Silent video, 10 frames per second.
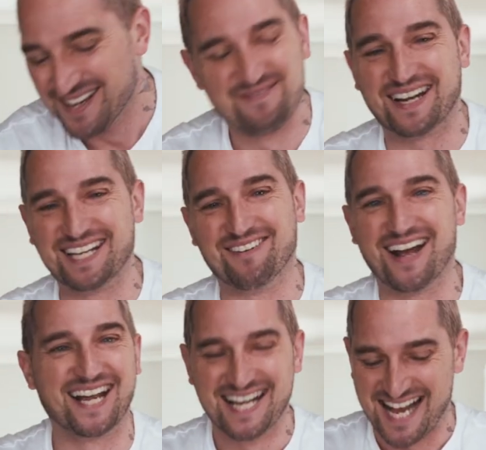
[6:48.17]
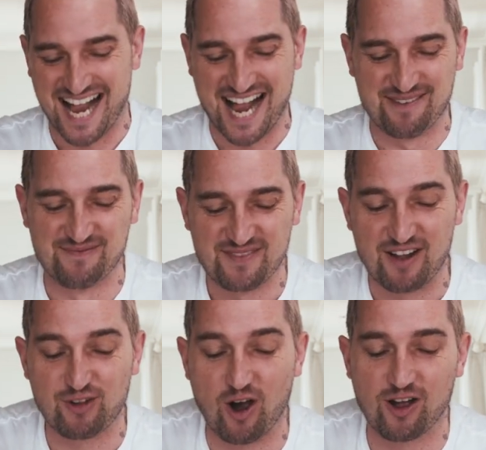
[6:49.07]
But anyway,
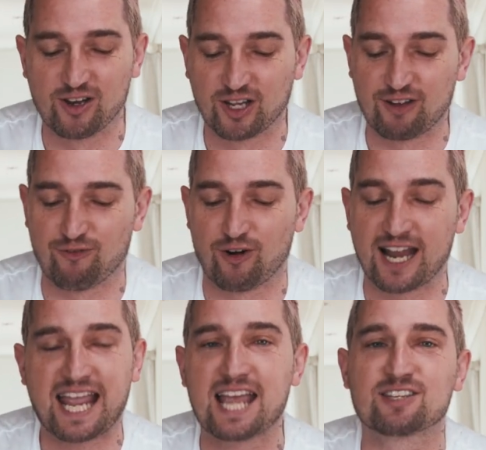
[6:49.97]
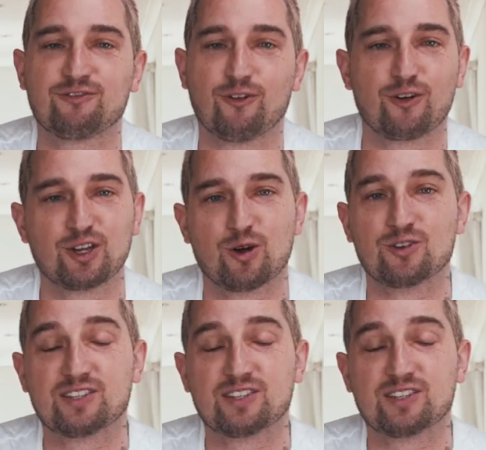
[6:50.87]
if you are looking for a case for your